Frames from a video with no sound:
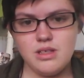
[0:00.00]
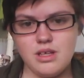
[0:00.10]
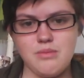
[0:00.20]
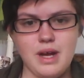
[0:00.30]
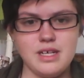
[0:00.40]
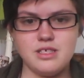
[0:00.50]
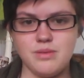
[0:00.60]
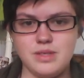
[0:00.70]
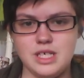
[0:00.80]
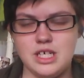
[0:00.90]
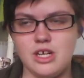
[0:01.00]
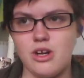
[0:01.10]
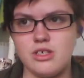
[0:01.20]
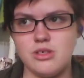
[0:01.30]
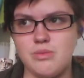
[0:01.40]
in my interpretation, it could
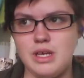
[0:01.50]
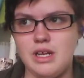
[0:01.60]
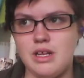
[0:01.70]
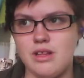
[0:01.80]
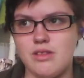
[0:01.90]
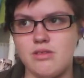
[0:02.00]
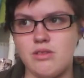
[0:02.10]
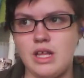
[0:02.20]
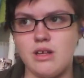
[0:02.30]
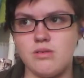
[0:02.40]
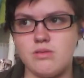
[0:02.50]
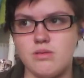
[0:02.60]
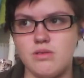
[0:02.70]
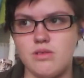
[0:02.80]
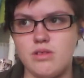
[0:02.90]
also mean like
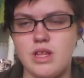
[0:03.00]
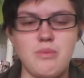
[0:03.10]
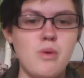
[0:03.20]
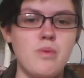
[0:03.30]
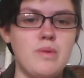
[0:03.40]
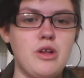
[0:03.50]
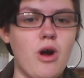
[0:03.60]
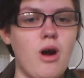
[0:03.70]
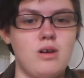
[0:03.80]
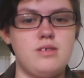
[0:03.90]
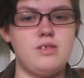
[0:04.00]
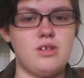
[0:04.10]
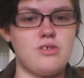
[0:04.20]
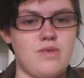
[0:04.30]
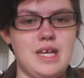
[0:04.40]
that moment when your heart
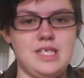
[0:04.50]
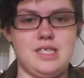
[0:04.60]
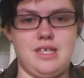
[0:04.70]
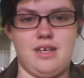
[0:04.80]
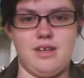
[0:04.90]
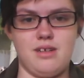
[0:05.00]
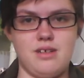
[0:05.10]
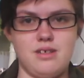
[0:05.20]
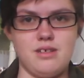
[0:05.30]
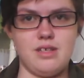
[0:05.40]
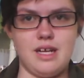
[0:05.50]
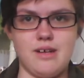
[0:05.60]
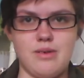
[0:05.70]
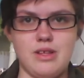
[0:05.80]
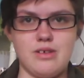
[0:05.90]
starts racing, like
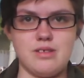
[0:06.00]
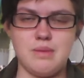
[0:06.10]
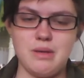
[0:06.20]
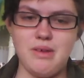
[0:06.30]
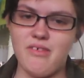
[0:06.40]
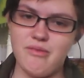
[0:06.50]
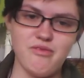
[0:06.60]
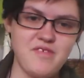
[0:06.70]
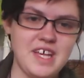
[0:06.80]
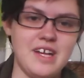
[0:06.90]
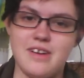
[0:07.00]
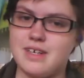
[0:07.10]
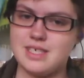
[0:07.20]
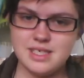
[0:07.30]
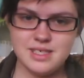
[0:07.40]
whether it can be from fear,
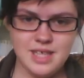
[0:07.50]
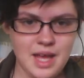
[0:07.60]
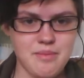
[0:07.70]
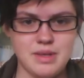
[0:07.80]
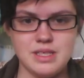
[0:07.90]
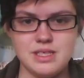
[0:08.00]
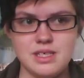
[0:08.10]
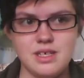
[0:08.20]
excitement,